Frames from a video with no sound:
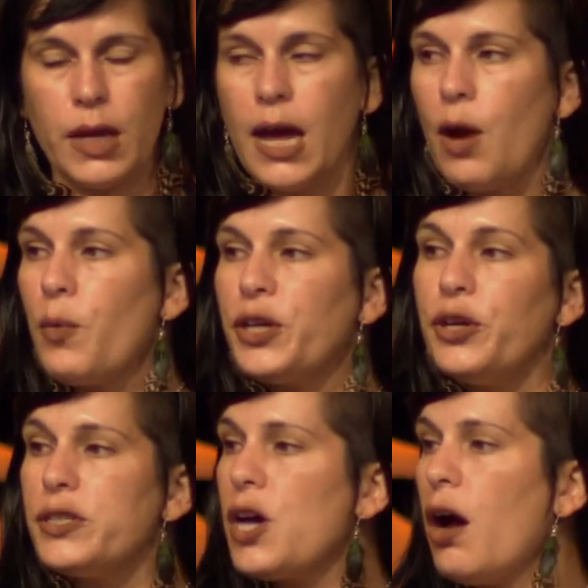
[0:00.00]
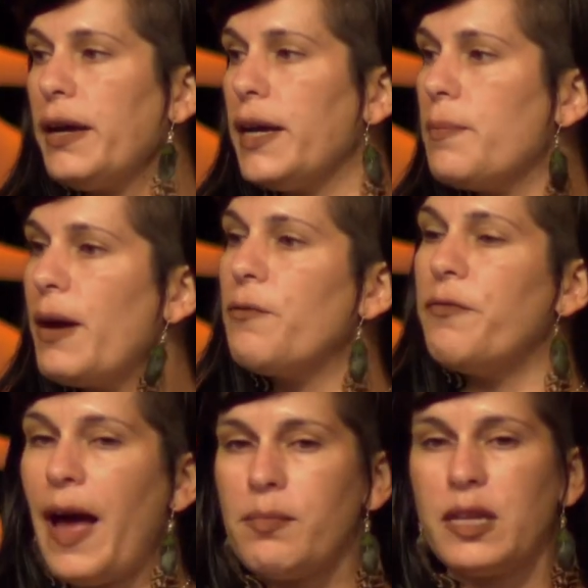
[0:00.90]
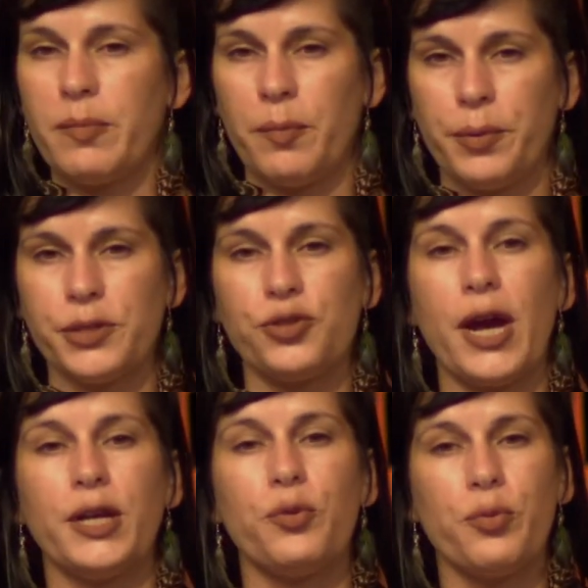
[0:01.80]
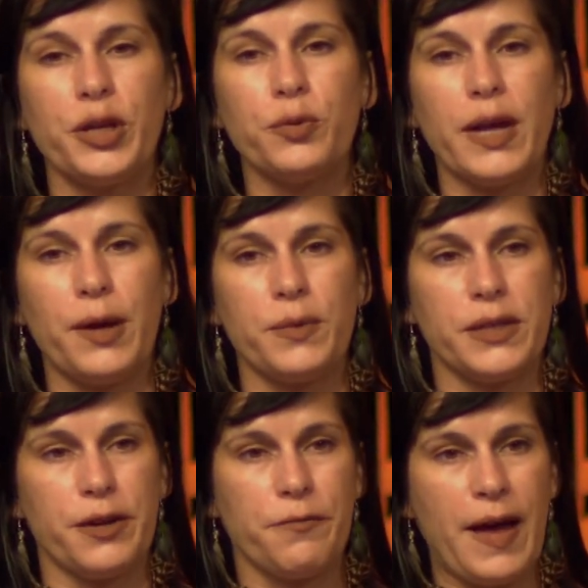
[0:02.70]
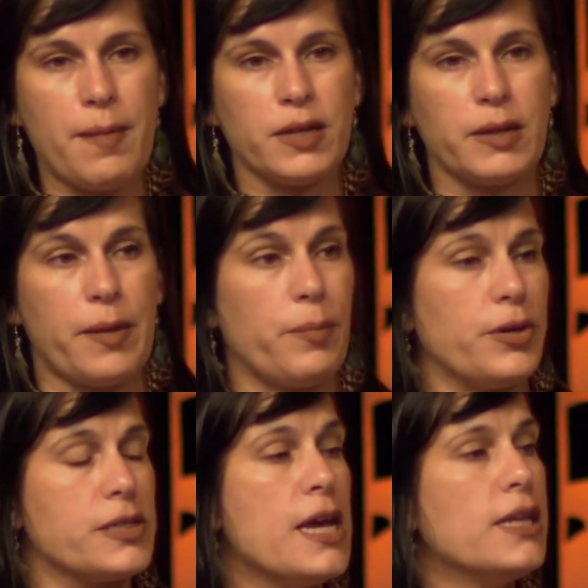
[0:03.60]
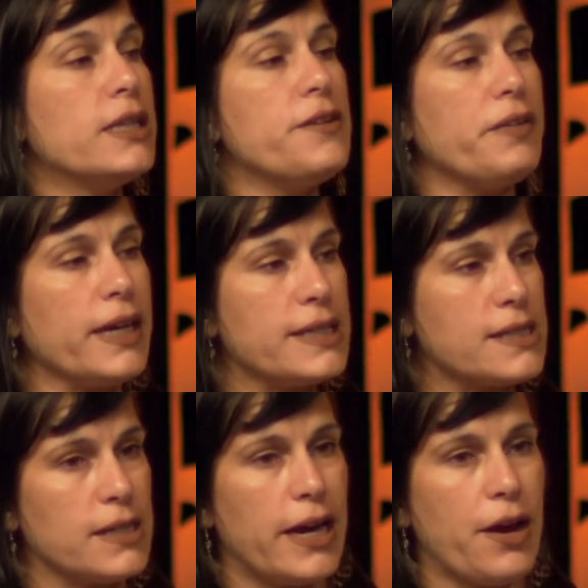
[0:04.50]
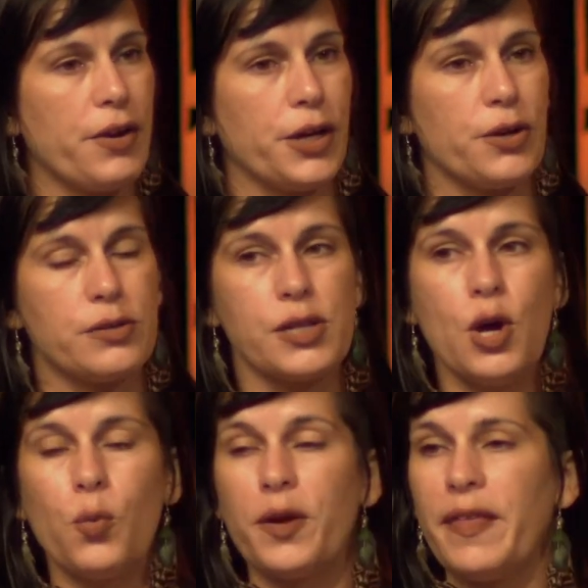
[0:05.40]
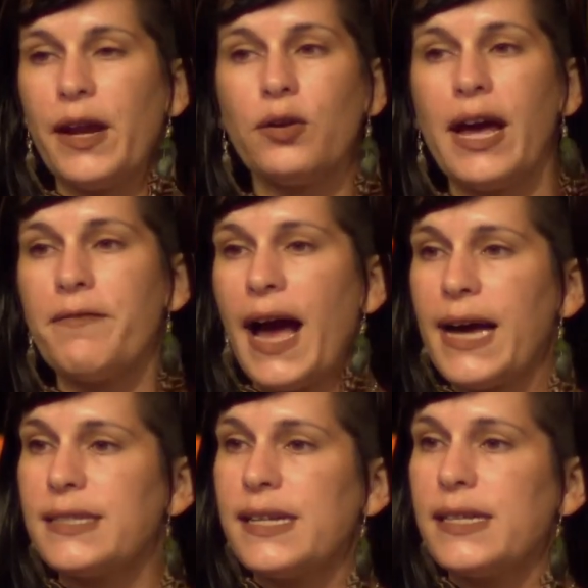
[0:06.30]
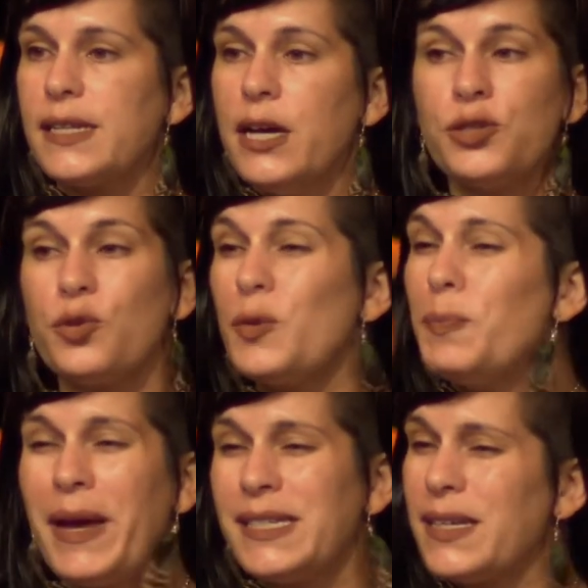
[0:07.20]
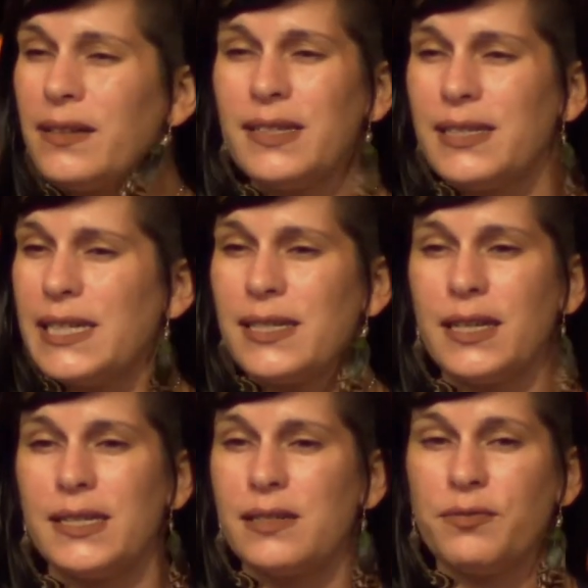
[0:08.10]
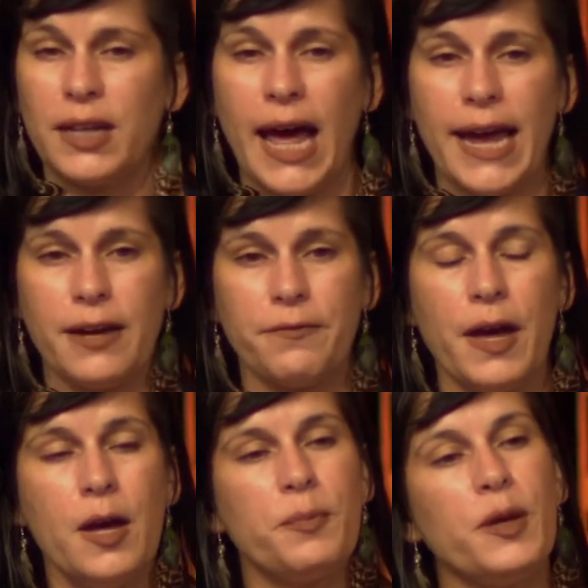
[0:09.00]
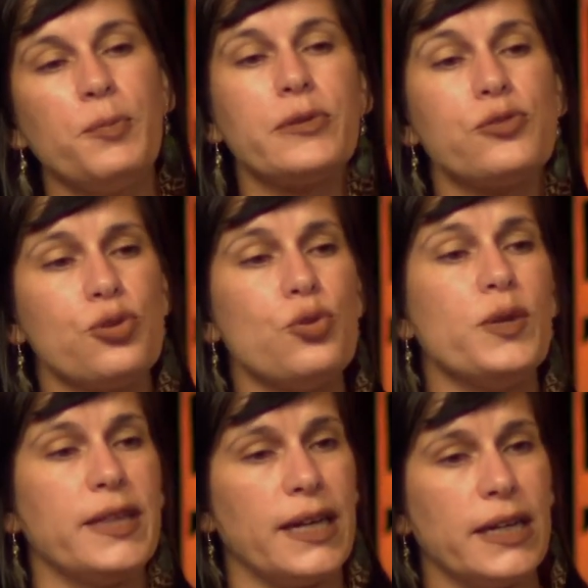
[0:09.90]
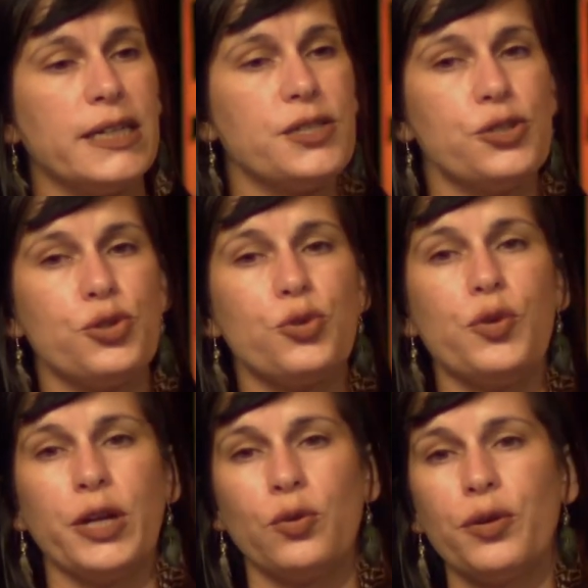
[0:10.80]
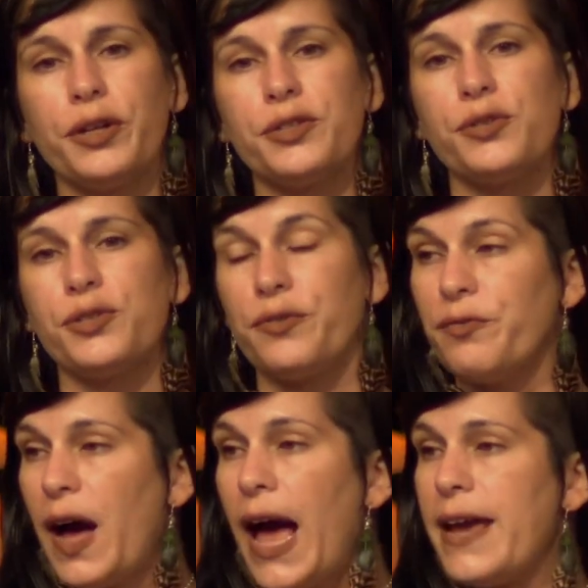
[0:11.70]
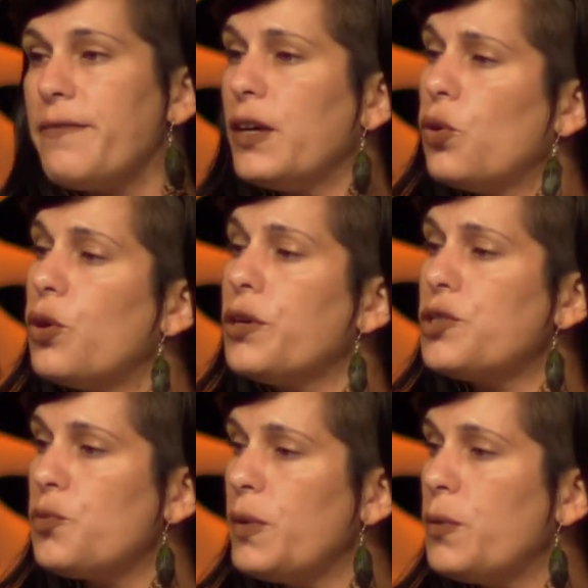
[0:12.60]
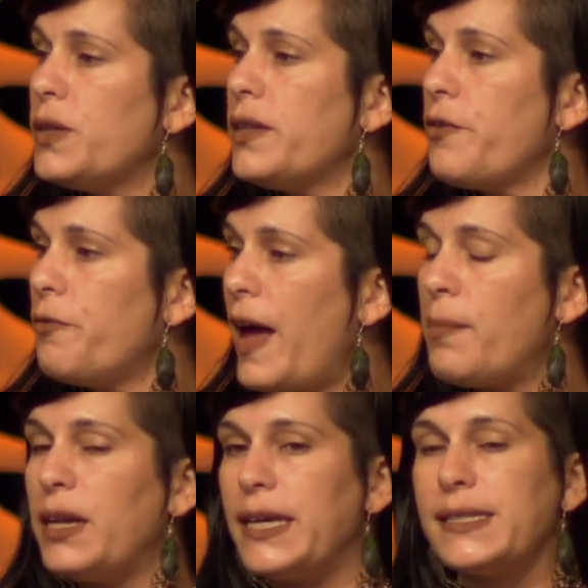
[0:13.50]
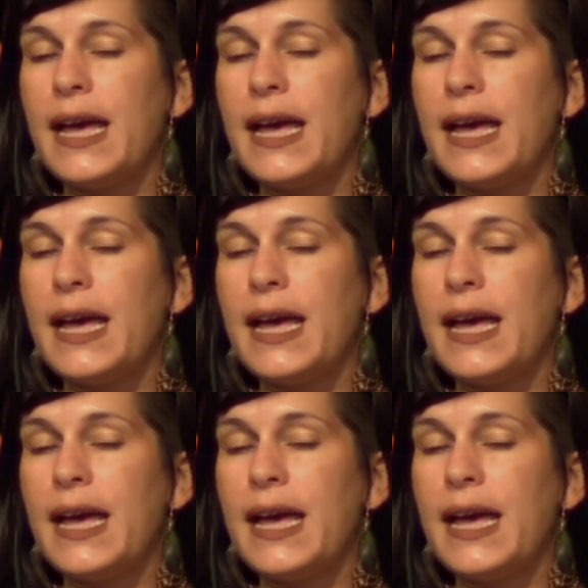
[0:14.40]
And when you're talking about family members trying to reunite with their family members, living in scenarios where they don't have access to the basic necessities of life, people do what they need to do in order to survive, in order to be with their families.